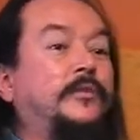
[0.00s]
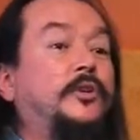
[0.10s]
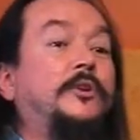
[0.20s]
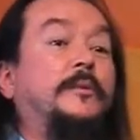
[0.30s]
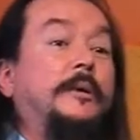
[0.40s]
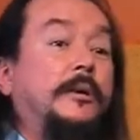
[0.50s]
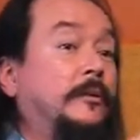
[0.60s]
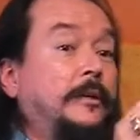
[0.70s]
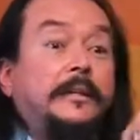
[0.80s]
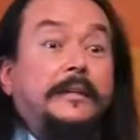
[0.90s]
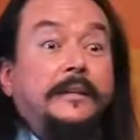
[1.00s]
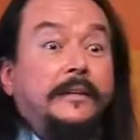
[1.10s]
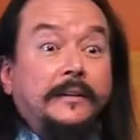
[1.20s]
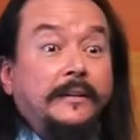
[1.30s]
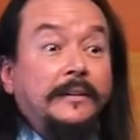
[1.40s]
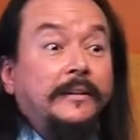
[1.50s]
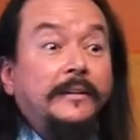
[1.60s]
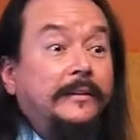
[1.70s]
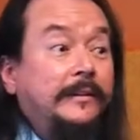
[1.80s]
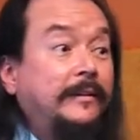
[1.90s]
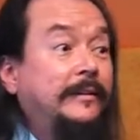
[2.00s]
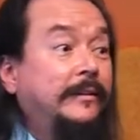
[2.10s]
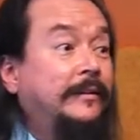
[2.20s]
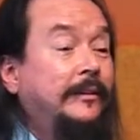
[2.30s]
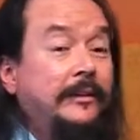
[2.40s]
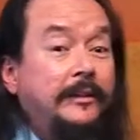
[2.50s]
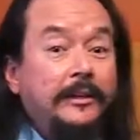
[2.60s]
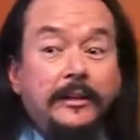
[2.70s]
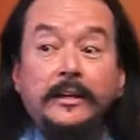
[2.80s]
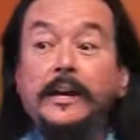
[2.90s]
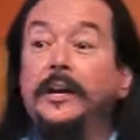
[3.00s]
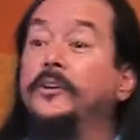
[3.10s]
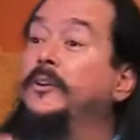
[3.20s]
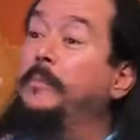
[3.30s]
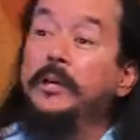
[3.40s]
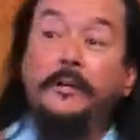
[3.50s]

You're going to be on E. You're going to be